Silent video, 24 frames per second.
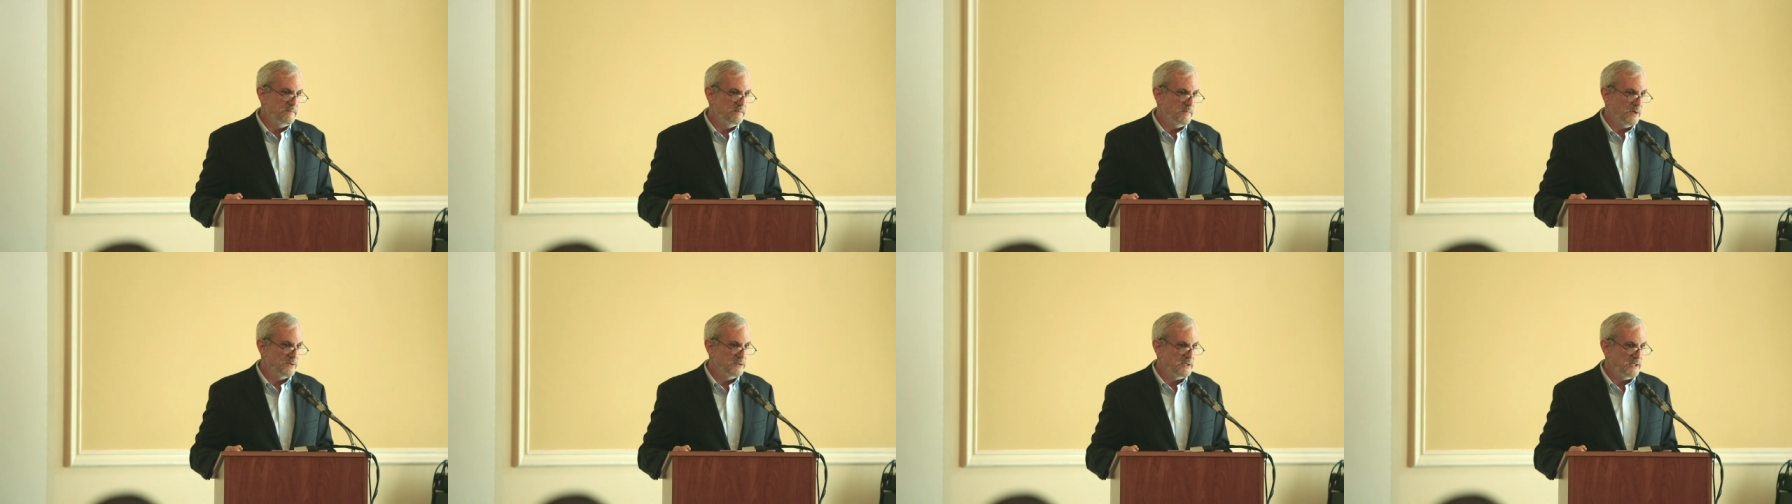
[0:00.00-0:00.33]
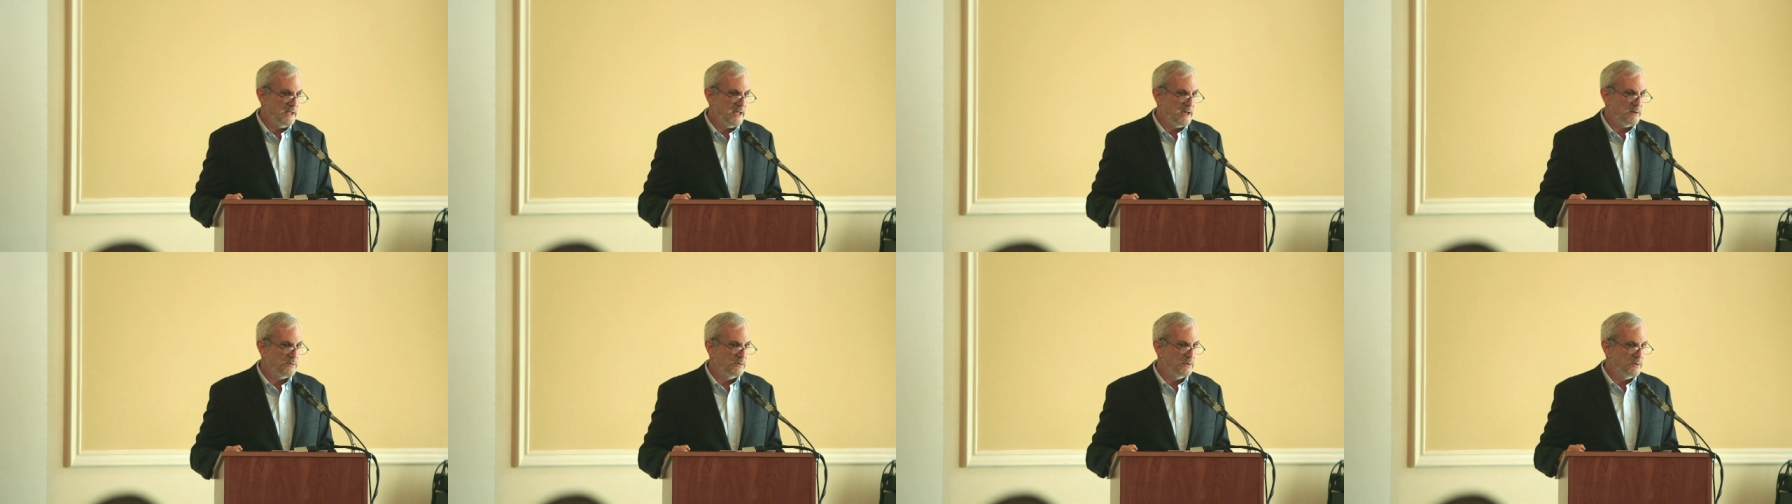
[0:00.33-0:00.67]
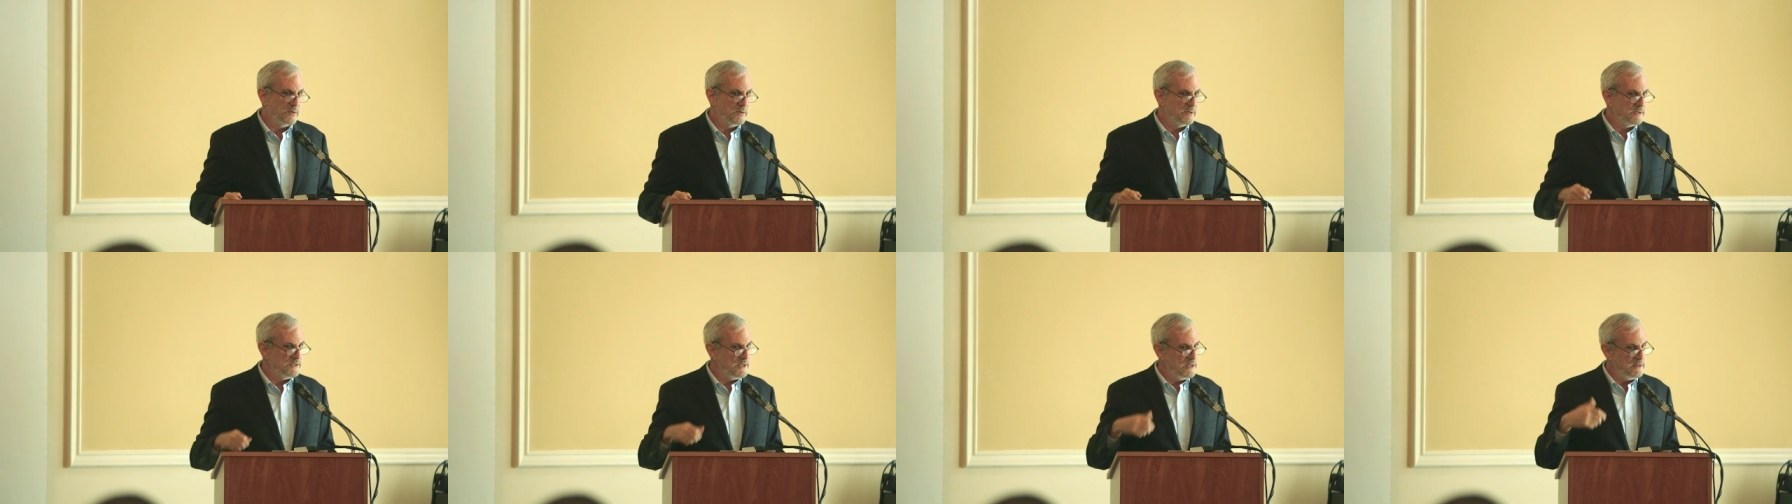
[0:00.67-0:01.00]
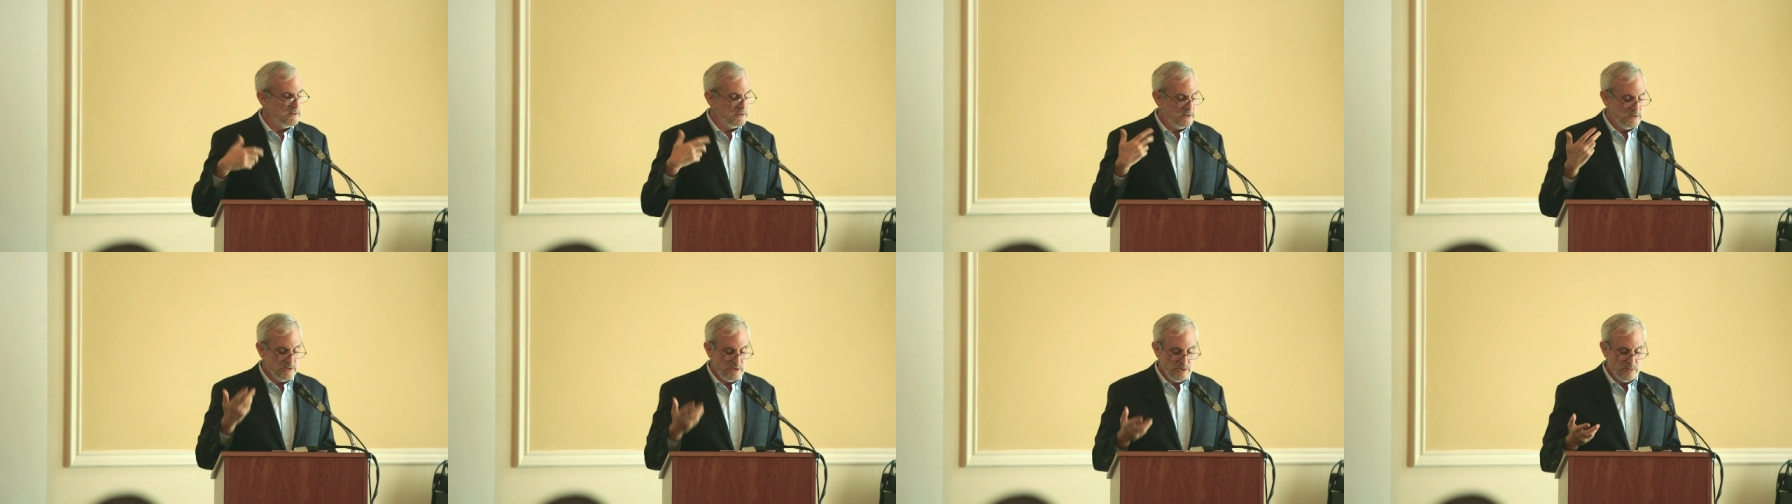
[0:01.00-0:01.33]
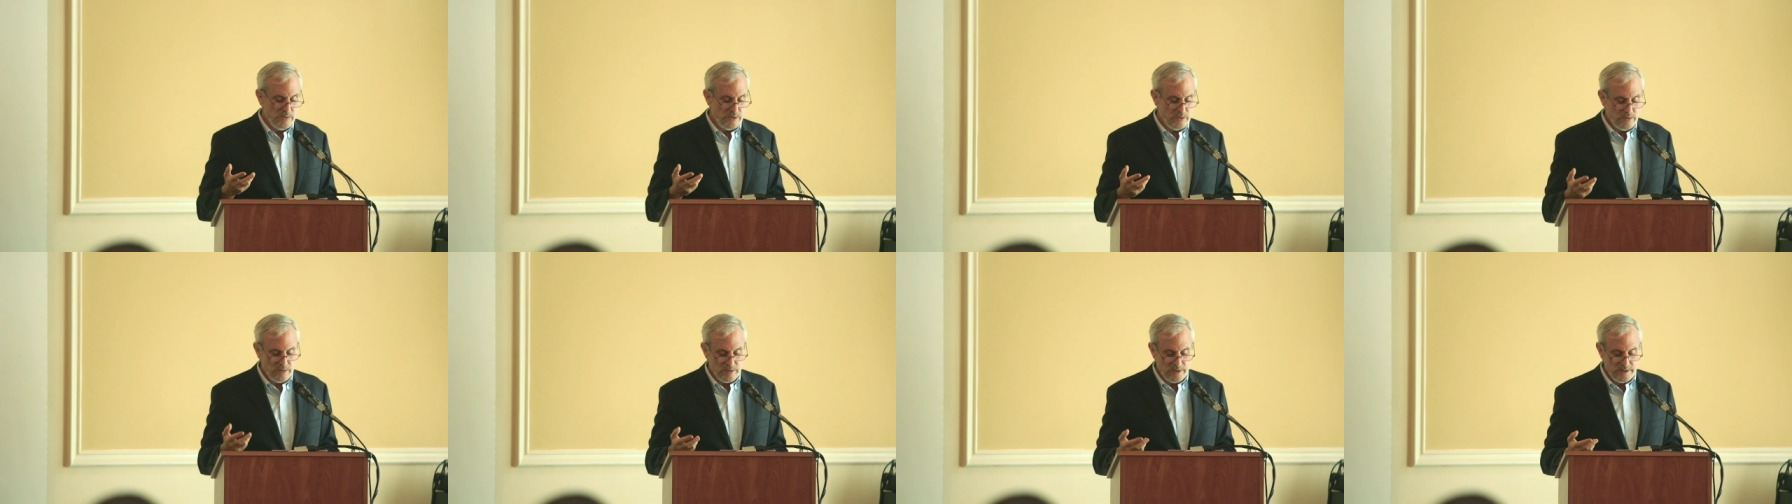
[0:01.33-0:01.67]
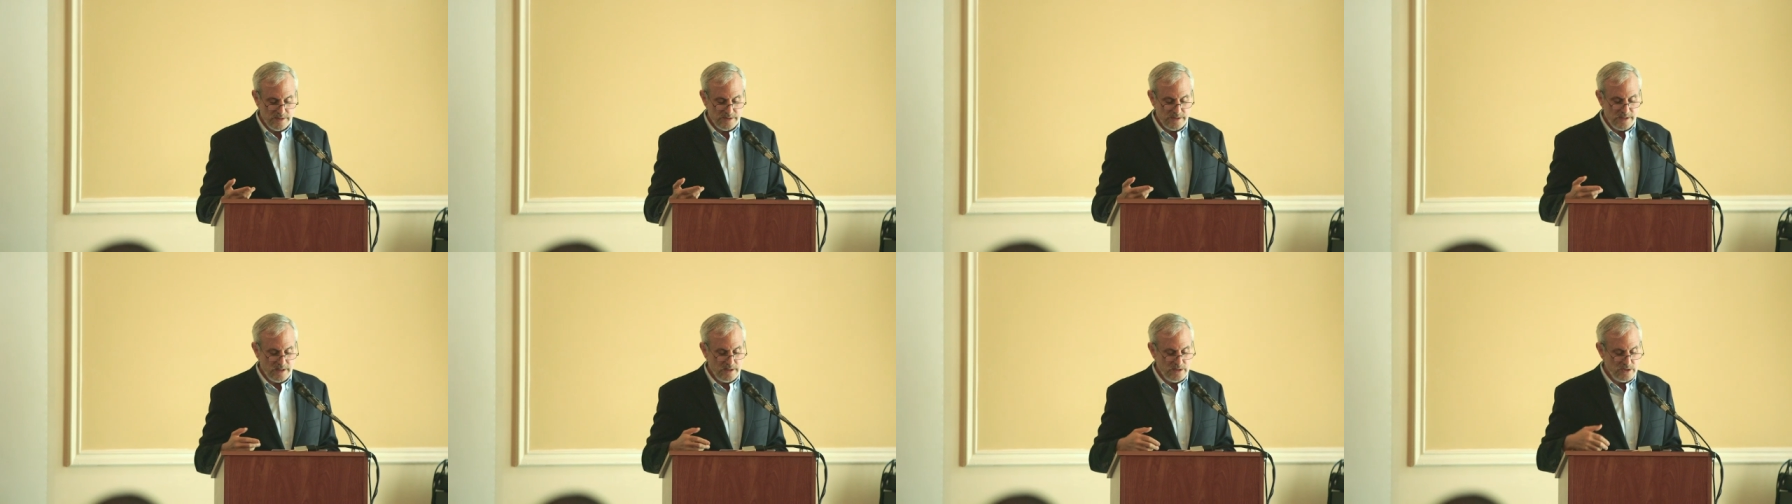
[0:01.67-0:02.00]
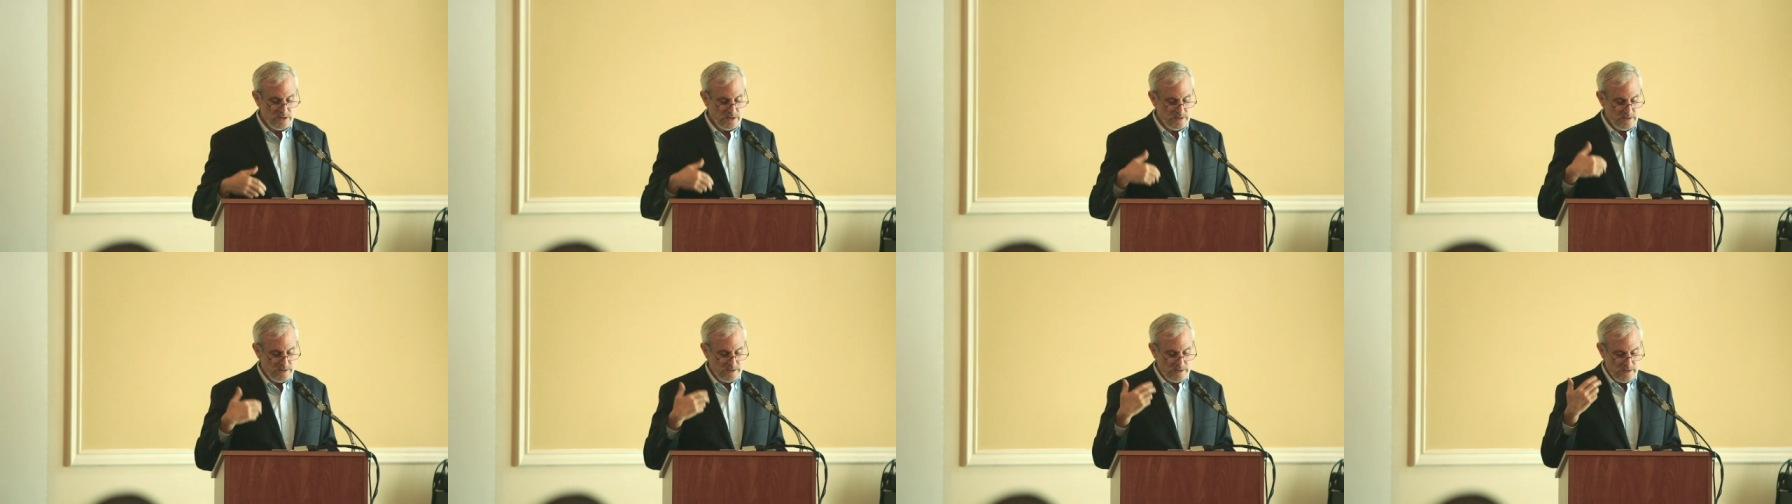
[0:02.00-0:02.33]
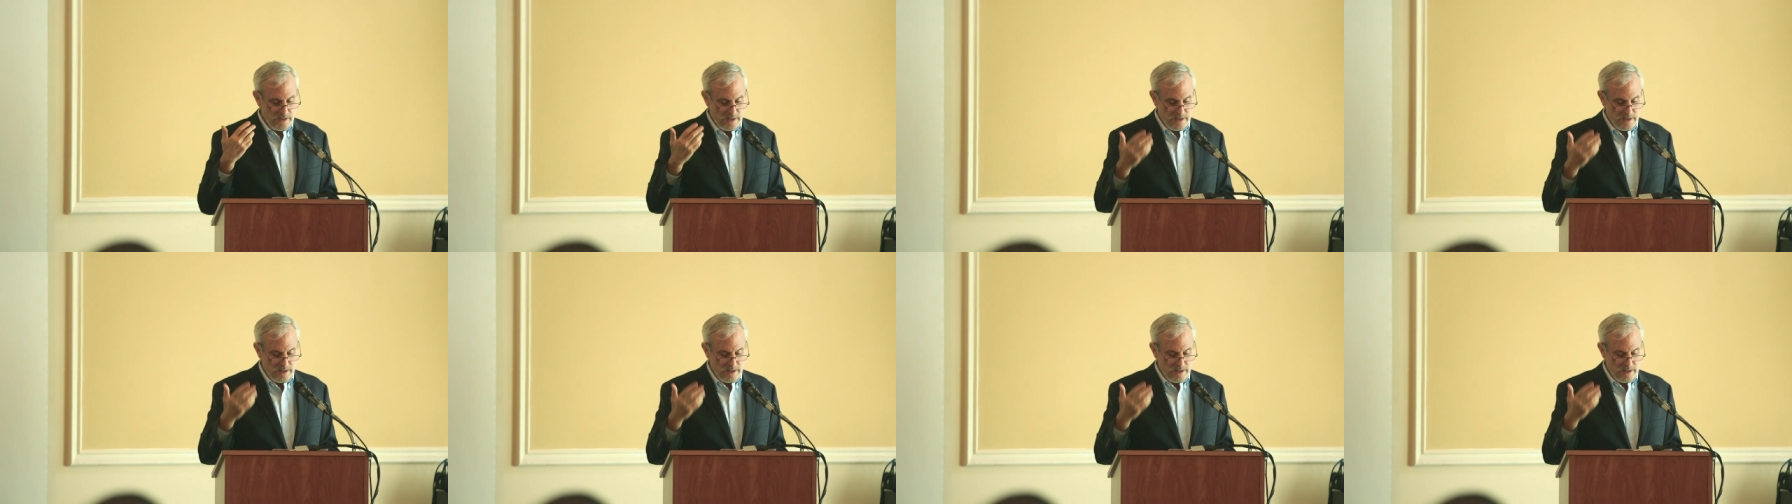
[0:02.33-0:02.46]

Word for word: multilateral organizations, U N organizations,